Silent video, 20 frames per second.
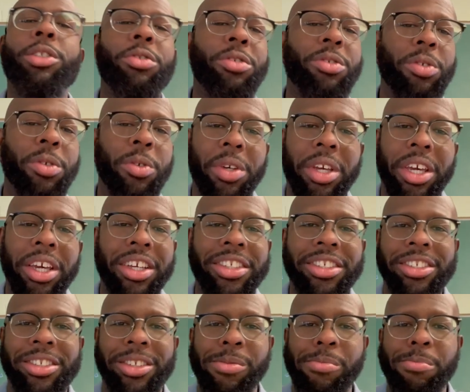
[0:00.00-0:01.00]
school kids
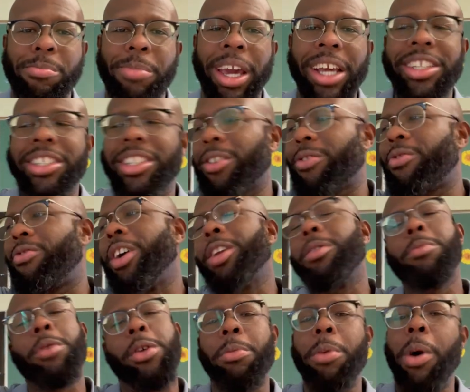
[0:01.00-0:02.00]
the basic
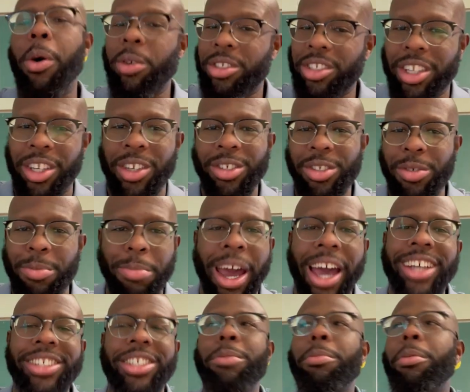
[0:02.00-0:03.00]
fundamental motor skills of
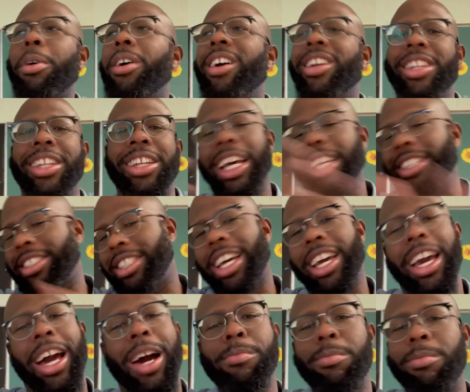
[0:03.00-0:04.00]
basketball, the next day
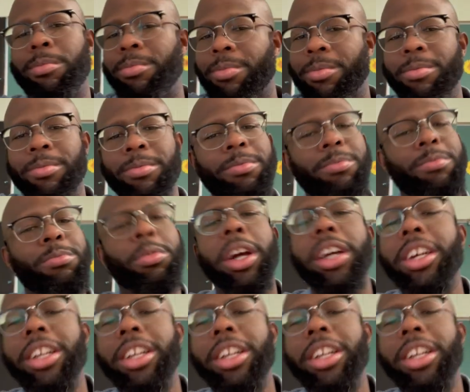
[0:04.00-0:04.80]
I'm breaking